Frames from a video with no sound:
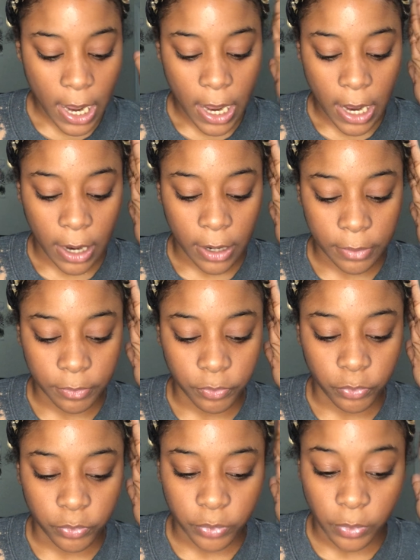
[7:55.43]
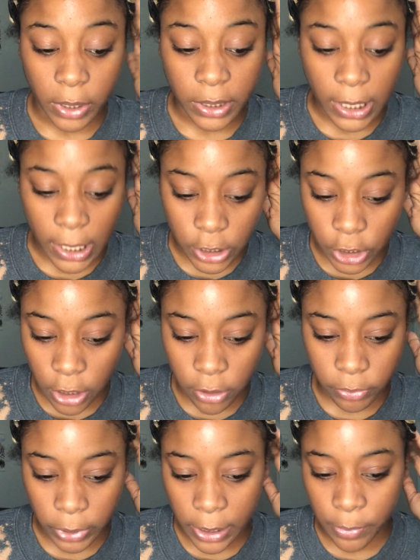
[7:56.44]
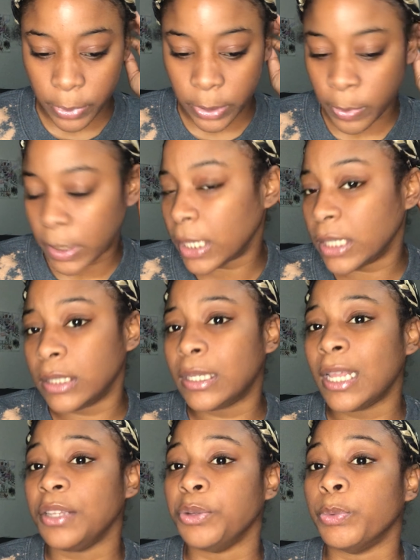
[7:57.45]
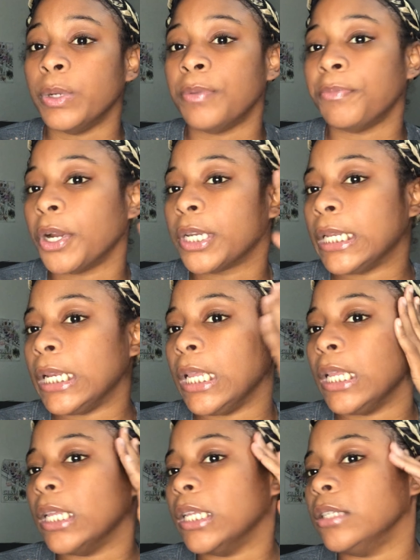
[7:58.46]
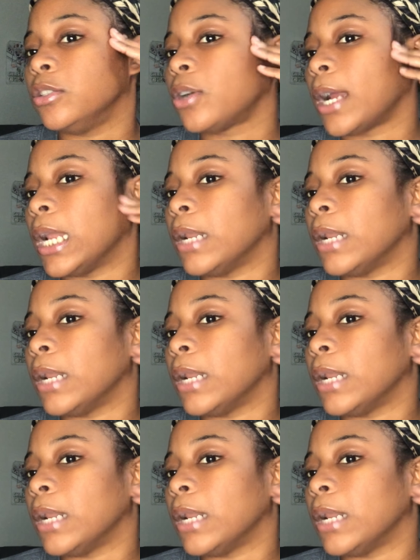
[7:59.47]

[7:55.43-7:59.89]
one thing I struggled with, was we continue with marketing and trying to